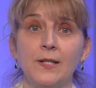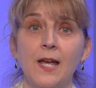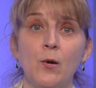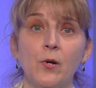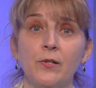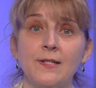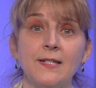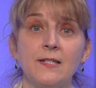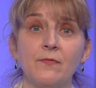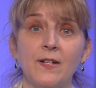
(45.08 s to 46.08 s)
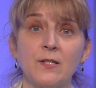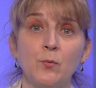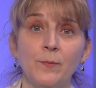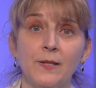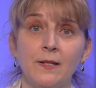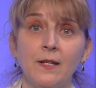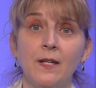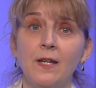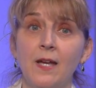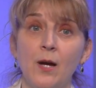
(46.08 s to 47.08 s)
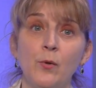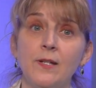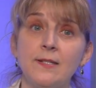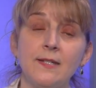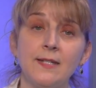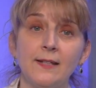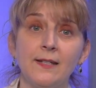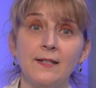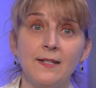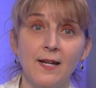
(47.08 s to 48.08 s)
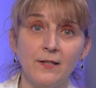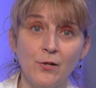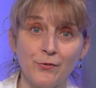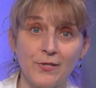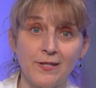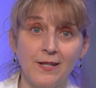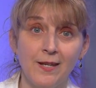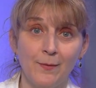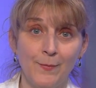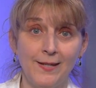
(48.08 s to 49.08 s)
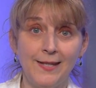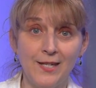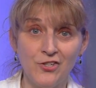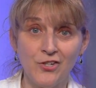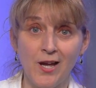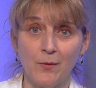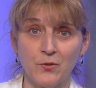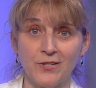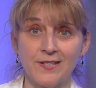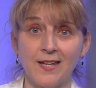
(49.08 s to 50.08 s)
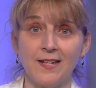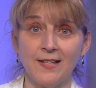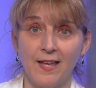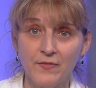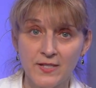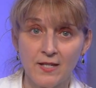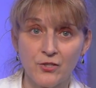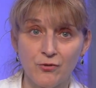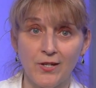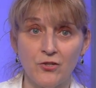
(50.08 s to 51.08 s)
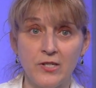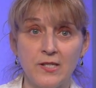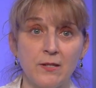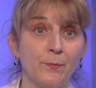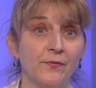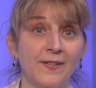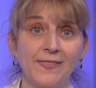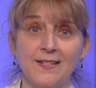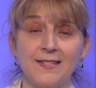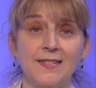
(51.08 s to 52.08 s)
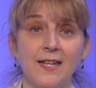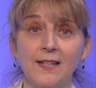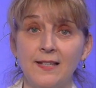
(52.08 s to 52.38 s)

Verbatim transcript: how heart disease affects women, how it is detected and diagnosed, medication options, and lifestyle strategies to prevent this deadly